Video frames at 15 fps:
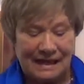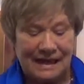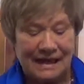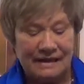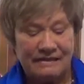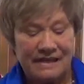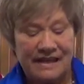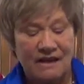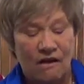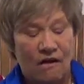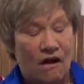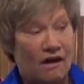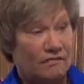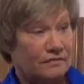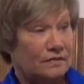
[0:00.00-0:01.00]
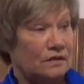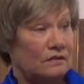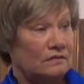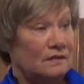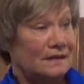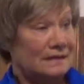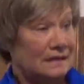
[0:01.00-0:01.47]
And they
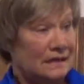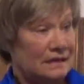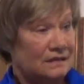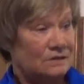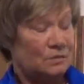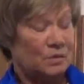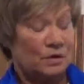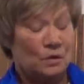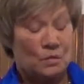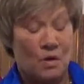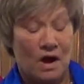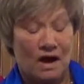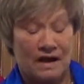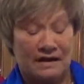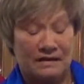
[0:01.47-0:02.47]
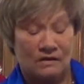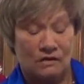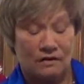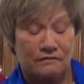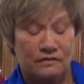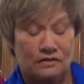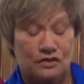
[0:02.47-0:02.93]
offer, Ananda Worldwide
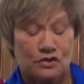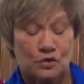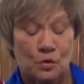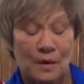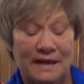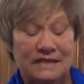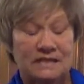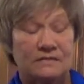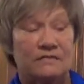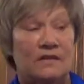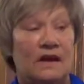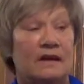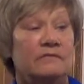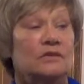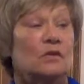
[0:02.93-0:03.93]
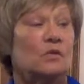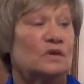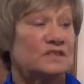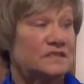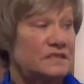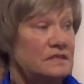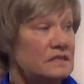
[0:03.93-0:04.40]
offers 25
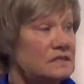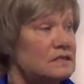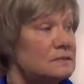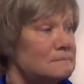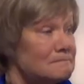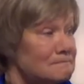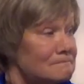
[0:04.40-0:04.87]
courses,